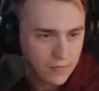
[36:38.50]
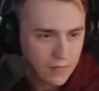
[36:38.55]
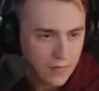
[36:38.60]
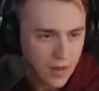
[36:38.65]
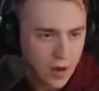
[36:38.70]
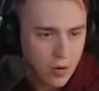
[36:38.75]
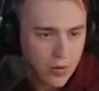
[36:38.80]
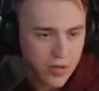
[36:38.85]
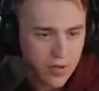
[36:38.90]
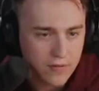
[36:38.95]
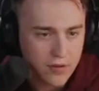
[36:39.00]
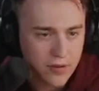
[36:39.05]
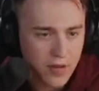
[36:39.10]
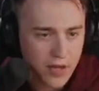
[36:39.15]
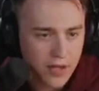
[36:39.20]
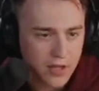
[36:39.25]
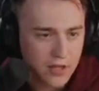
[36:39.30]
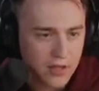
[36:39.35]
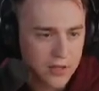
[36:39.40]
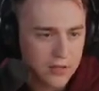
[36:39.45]
Oh, even
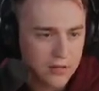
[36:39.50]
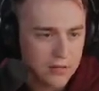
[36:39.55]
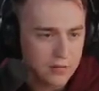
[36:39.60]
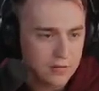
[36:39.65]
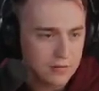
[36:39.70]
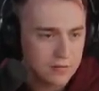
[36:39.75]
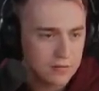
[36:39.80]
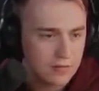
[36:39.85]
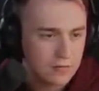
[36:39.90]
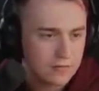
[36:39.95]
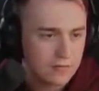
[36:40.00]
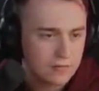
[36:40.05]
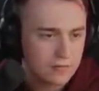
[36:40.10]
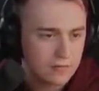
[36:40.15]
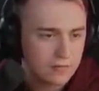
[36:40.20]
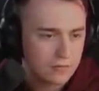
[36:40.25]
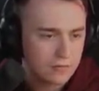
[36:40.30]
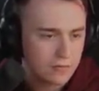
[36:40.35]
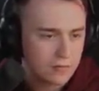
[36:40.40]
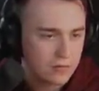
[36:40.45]
like in
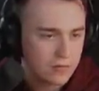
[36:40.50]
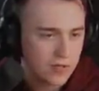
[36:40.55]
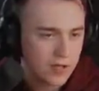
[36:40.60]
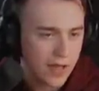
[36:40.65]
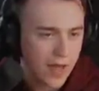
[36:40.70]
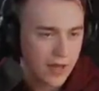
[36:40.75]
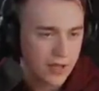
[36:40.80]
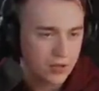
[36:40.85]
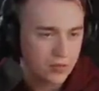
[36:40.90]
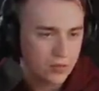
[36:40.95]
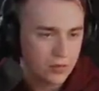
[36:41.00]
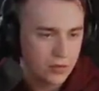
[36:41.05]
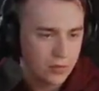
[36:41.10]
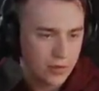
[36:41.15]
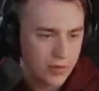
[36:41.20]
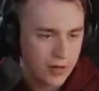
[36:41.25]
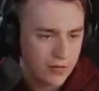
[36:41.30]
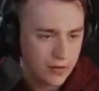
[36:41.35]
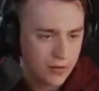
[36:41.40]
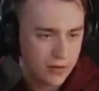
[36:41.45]
casual or
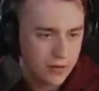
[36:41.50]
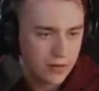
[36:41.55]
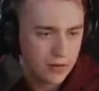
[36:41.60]
whatever?